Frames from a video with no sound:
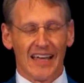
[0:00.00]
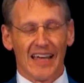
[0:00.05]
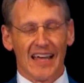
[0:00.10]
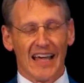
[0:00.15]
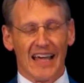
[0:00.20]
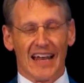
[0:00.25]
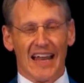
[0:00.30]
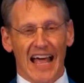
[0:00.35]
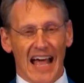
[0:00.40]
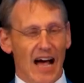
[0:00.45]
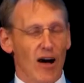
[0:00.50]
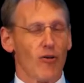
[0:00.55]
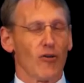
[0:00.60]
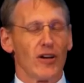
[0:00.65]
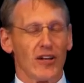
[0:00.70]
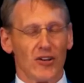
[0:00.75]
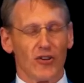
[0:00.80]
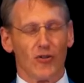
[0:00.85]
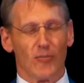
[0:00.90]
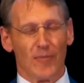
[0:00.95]
And how
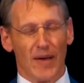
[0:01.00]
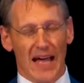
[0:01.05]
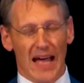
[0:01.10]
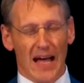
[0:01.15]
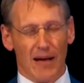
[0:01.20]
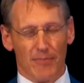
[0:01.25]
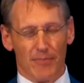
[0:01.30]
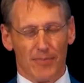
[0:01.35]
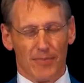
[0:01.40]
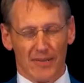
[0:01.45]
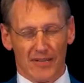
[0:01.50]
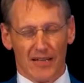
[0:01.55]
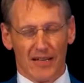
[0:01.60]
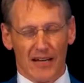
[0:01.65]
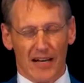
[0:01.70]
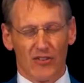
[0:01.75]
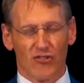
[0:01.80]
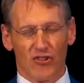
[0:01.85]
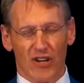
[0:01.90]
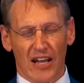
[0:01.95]
can you map
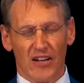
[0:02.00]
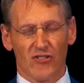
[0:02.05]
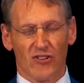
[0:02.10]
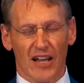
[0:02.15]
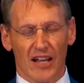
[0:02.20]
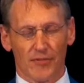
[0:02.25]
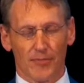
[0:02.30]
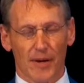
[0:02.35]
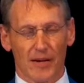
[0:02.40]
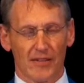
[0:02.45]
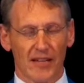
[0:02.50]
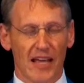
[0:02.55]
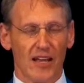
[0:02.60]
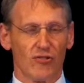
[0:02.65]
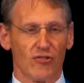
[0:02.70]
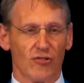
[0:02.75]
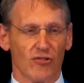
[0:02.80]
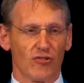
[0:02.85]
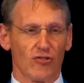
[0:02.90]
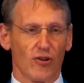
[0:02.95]
a change in
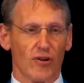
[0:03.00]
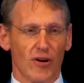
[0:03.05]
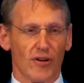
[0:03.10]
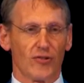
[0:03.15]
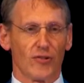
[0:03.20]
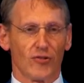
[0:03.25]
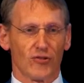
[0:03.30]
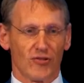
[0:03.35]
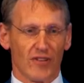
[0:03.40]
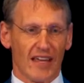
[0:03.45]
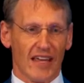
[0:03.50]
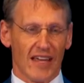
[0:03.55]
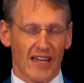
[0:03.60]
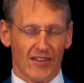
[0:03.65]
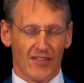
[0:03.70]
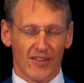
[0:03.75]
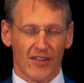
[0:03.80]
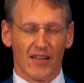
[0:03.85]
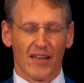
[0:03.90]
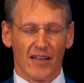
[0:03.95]
expectations so you
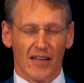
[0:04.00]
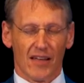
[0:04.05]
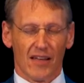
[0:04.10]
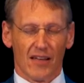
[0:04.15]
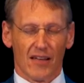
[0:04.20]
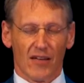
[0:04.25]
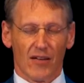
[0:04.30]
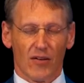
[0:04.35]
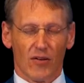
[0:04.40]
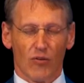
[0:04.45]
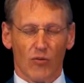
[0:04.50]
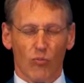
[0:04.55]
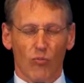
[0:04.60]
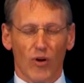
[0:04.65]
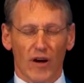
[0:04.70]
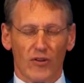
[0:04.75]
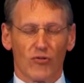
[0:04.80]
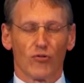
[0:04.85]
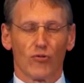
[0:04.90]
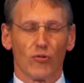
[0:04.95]
understand
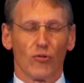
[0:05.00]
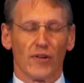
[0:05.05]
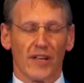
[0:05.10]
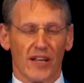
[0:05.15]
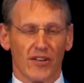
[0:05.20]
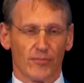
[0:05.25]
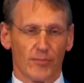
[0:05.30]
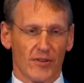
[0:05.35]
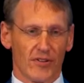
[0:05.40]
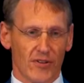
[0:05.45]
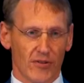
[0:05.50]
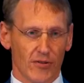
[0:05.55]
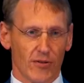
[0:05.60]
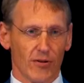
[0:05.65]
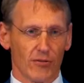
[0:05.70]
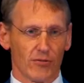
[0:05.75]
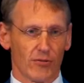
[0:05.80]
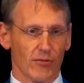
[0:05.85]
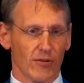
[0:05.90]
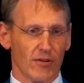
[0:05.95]
what truly is
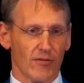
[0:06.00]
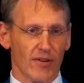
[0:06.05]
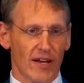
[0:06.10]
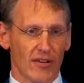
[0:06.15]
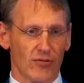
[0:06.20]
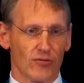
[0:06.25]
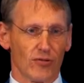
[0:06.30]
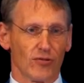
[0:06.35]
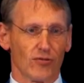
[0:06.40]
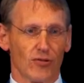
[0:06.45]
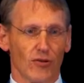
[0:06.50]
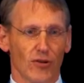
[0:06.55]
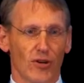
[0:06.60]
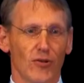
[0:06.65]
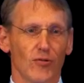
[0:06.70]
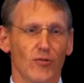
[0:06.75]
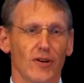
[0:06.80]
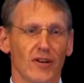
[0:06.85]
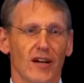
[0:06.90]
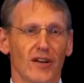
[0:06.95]
material to investors, so
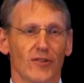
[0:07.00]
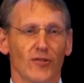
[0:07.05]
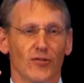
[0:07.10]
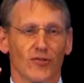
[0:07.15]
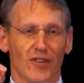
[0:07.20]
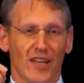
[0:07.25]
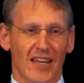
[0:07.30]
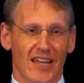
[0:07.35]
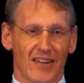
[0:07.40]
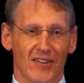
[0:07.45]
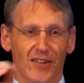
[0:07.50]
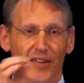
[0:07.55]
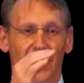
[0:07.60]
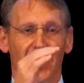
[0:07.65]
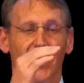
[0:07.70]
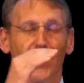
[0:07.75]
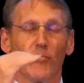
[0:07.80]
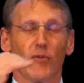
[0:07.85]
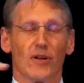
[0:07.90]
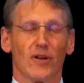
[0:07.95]
you can understand
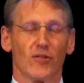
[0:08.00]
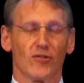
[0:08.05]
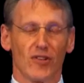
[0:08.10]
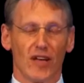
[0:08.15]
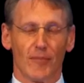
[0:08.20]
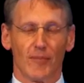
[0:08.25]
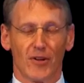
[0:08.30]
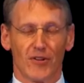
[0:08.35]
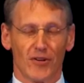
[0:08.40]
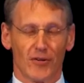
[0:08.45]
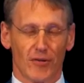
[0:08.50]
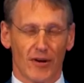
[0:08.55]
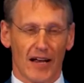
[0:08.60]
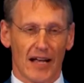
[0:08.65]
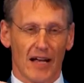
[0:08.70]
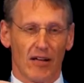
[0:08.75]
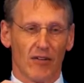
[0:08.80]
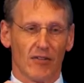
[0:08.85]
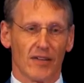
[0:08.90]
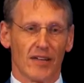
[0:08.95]
when you set
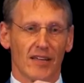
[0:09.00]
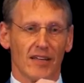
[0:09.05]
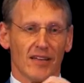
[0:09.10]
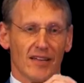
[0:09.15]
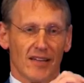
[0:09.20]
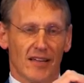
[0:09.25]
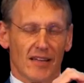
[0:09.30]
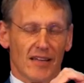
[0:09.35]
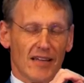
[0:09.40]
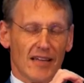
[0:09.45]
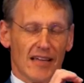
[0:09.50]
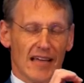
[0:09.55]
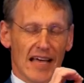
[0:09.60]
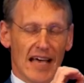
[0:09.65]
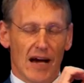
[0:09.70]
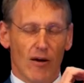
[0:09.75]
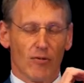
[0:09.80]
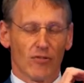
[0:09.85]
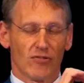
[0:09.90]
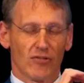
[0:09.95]
materiality
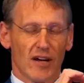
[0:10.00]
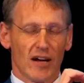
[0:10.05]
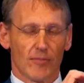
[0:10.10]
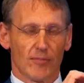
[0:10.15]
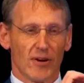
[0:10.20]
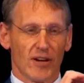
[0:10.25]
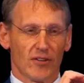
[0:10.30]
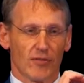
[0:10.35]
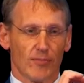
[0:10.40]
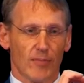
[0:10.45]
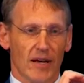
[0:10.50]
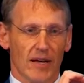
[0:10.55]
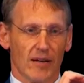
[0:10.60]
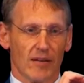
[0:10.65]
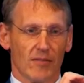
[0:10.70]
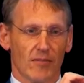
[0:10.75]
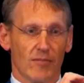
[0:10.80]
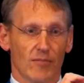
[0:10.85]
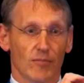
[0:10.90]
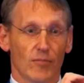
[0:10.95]
how a stock price might
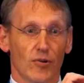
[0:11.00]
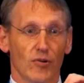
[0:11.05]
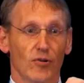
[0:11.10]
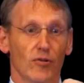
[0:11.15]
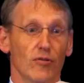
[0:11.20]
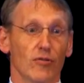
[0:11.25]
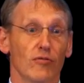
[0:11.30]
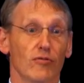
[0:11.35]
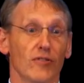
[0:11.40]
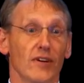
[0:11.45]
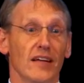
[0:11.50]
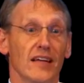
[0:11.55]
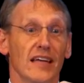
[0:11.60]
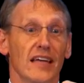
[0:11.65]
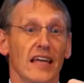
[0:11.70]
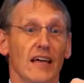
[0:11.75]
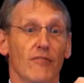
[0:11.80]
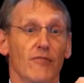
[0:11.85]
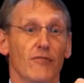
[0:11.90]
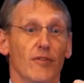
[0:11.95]
move
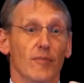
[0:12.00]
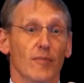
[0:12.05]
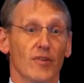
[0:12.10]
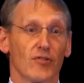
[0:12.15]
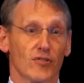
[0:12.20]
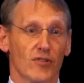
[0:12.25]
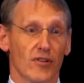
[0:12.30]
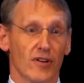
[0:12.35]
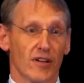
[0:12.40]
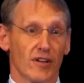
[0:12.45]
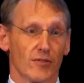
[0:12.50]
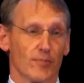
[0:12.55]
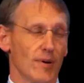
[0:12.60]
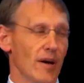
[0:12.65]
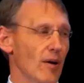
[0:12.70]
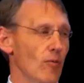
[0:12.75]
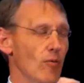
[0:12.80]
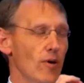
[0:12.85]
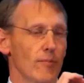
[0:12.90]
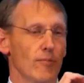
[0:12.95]
if you miss earnings
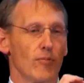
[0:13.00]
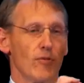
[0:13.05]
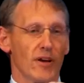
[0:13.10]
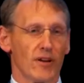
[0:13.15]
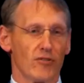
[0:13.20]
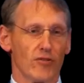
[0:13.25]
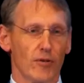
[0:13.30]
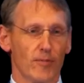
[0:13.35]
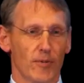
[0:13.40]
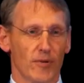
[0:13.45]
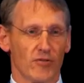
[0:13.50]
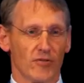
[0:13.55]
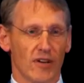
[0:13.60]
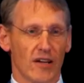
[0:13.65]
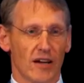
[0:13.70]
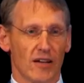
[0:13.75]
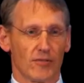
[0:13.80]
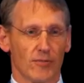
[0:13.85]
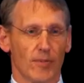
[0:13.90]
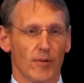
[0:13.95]
by
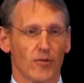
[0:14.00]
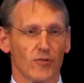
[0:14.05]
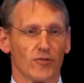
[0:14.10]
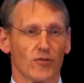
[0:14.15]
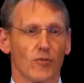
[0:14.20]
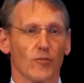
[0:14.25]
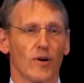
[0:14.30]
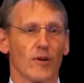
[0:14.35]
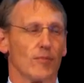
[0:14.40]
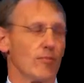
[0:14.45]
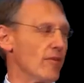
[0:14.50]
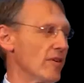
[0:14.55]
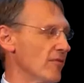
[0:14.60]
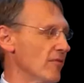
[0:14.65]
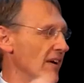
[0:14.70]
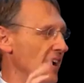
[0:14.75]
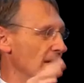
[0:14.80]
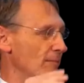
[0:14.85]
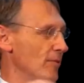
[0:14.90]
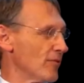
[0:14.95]
1.2% as opposed to
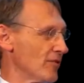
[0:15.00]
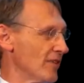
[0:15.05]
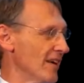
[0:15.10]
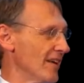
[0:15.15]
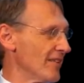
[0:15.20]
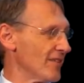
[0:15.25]
1.5%,